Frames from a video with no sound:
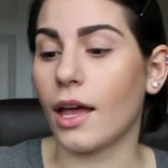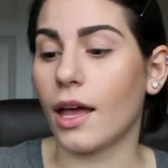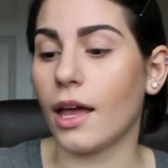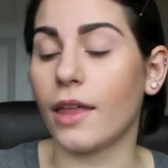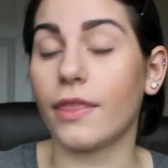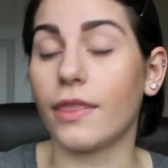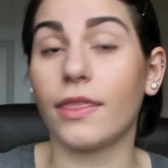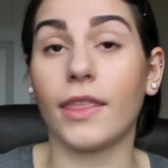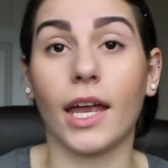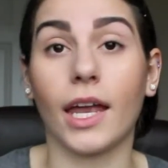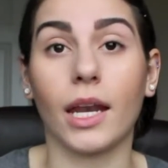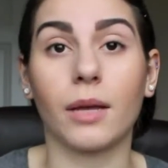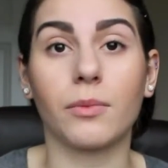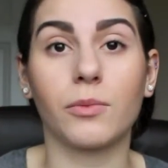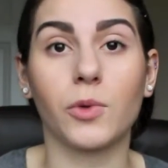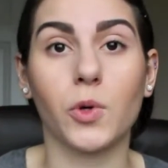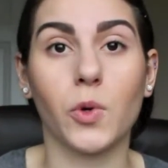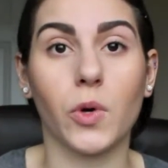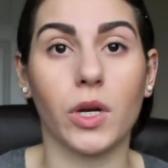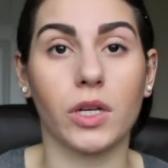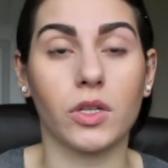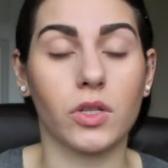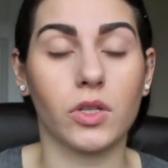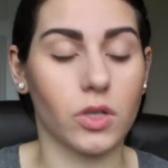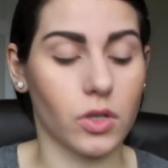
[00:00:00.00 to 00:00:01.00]
And then I'm
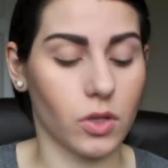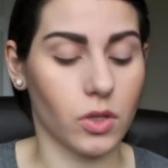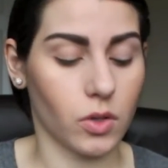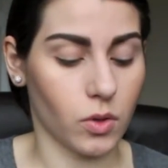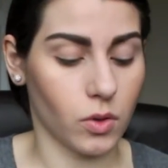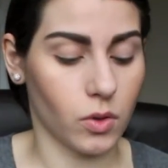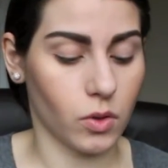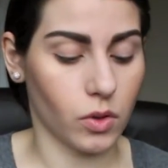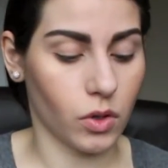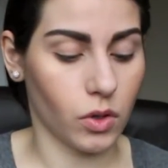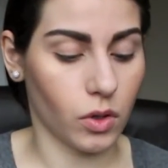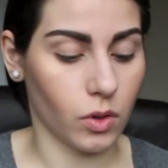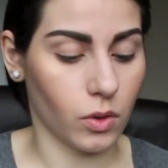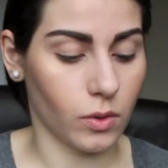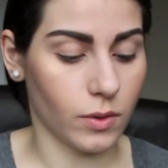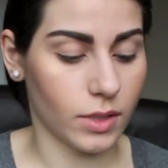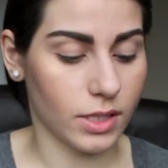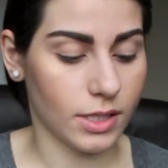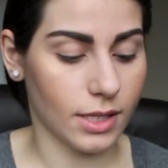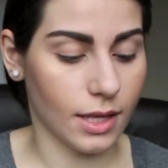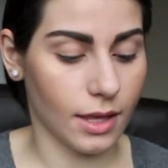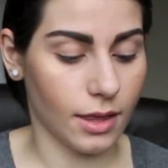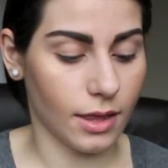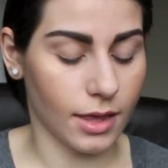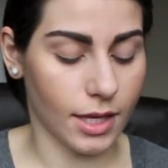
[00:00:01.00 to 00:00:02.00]
going to
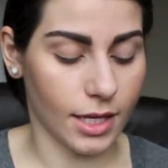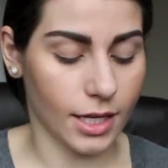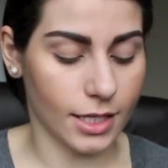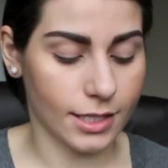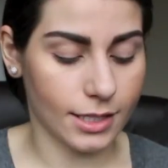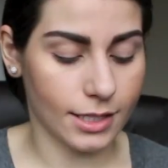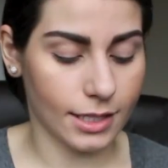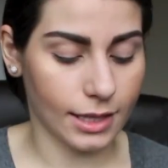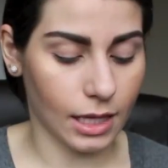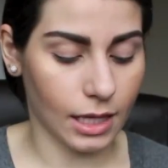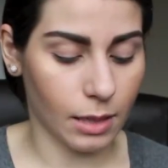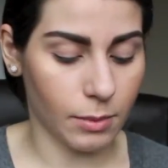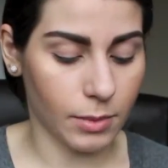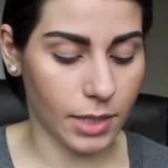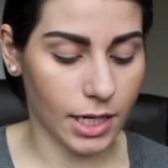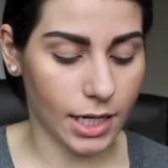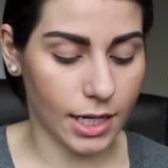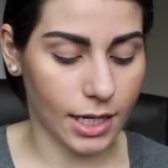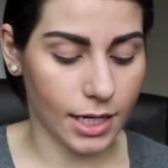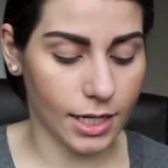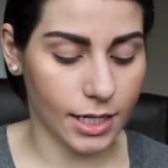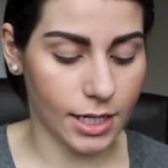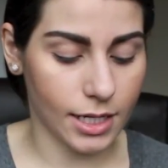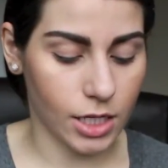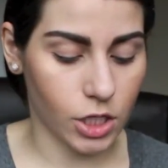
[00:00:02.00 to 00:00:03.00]
use this
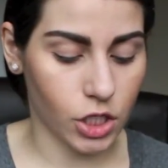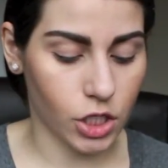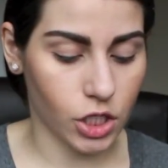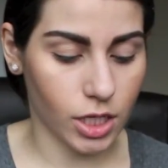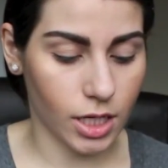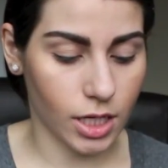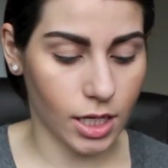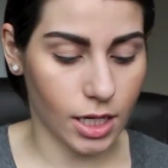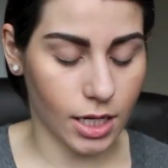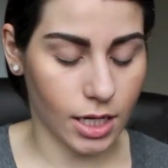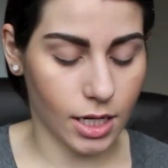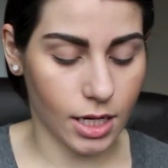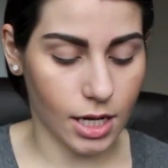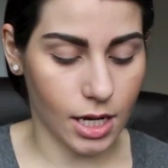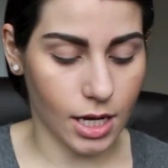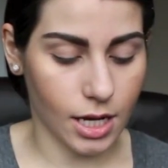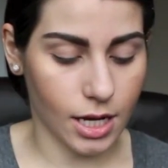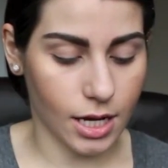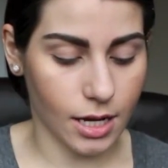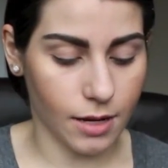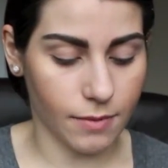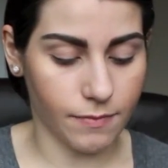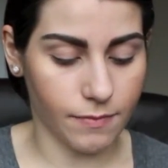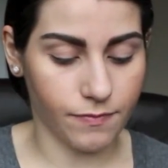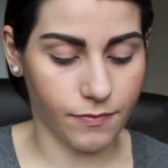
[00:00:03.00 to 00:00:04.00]
limited edition
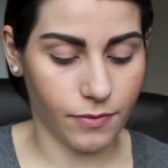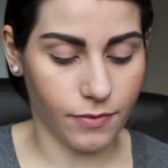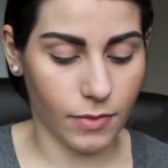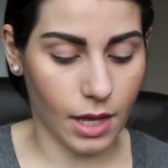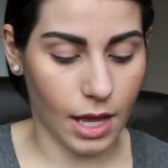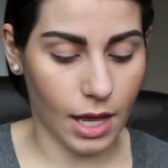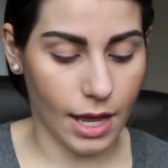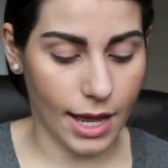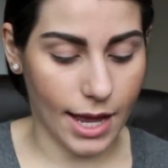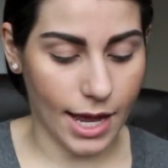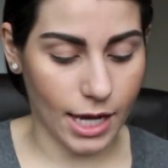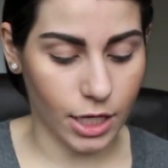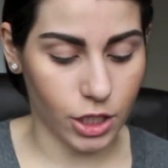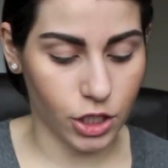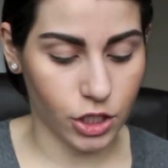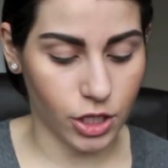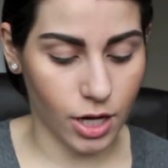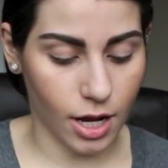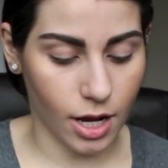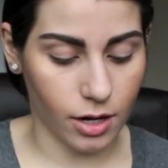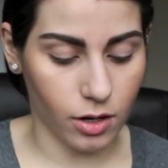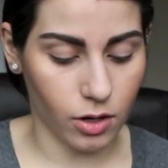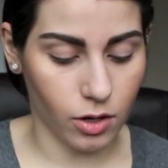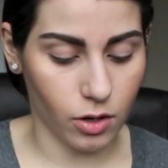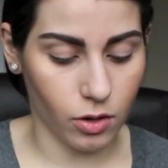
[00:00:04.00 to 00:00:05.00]

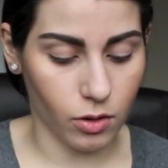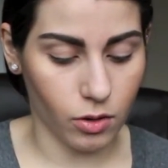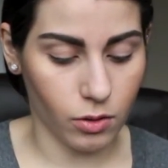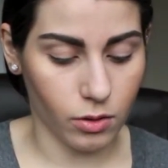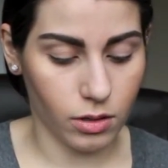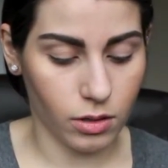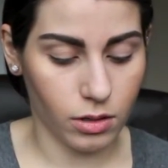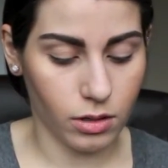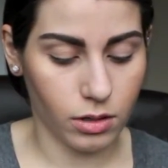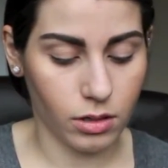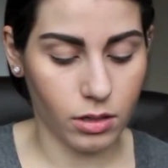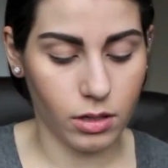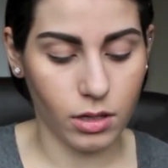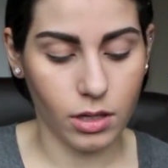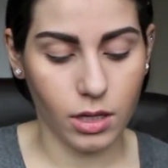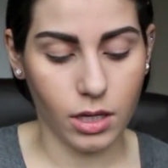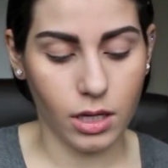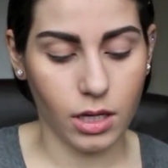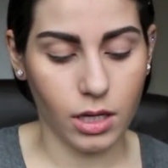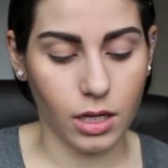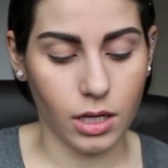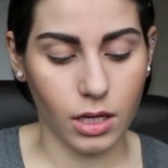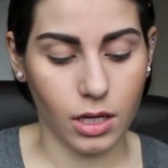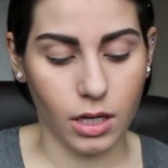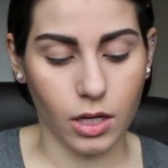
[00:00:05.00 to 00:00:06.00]
eyeshadow
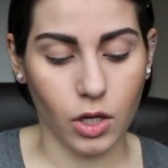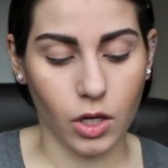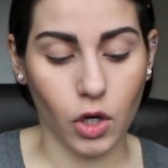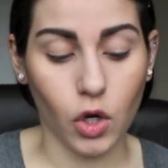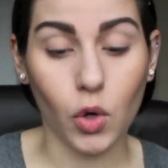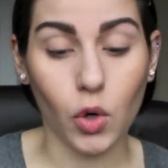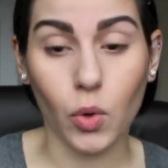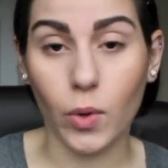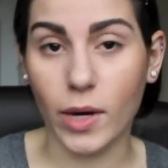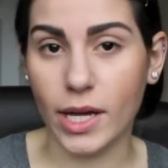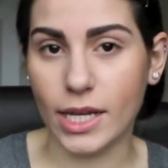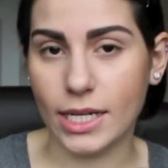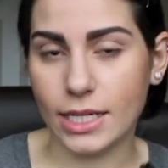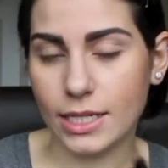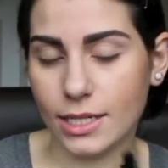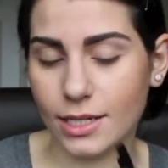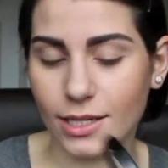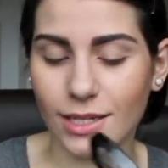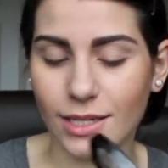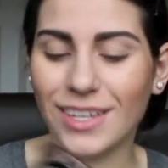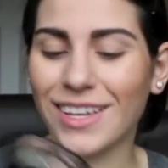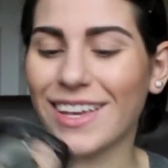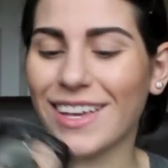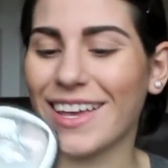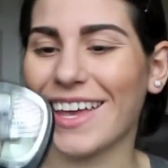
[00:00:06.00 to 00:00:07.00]

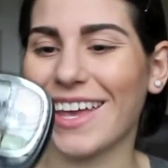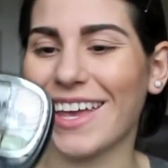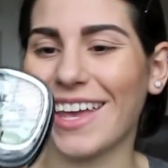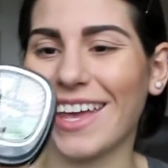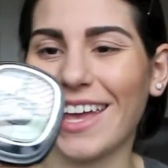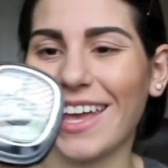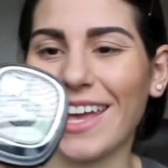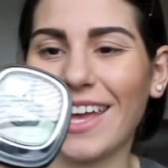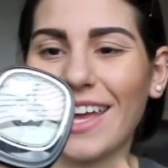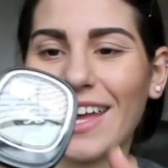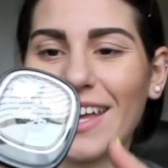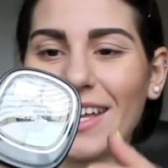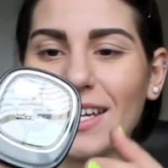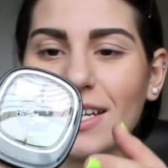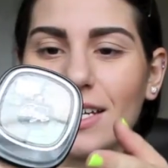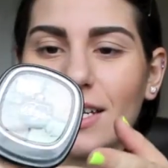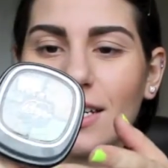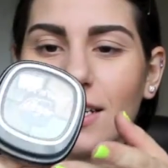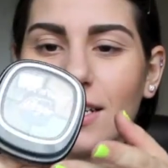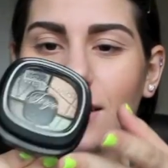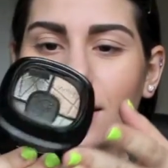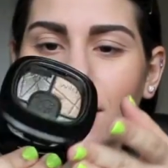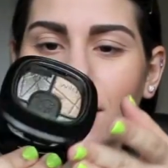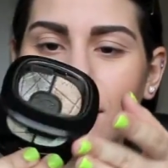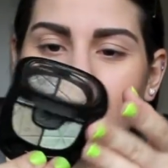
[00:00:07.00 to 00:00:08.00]
Quint
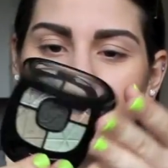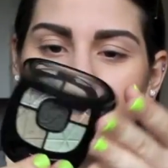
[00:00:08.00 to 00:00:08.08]
in